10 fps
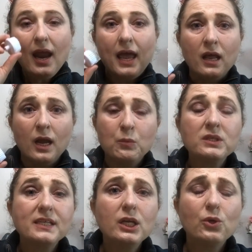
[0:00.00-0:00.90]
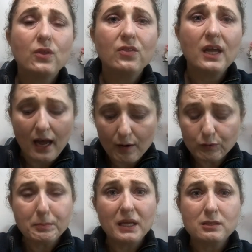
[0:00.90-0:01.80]
and I will tell you that they have
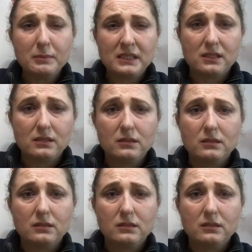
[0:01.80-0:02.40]
replacements.